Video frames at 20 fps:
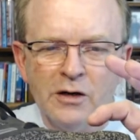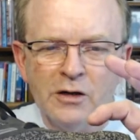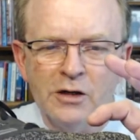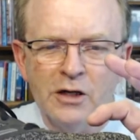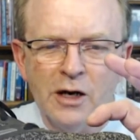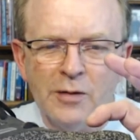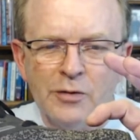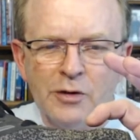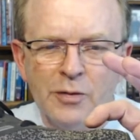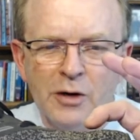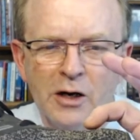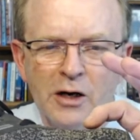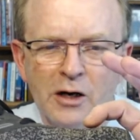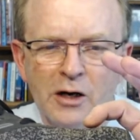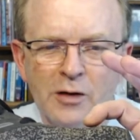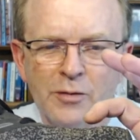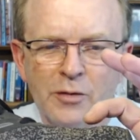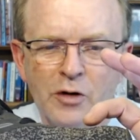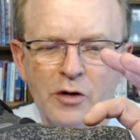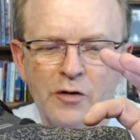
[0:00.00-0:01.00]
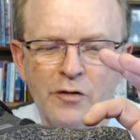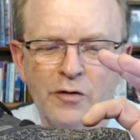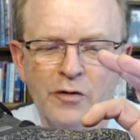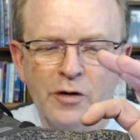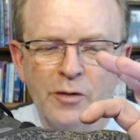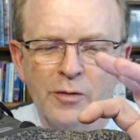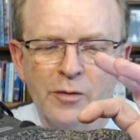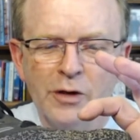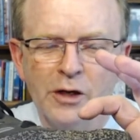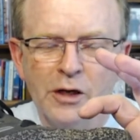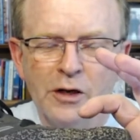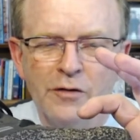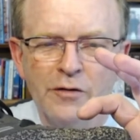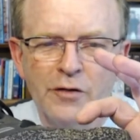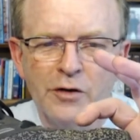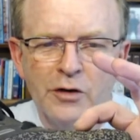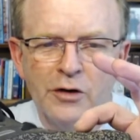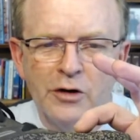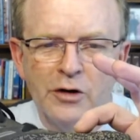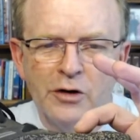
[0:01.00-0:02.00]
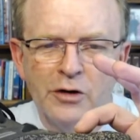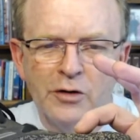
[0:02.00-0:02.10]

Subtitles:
top to bottom or from inferior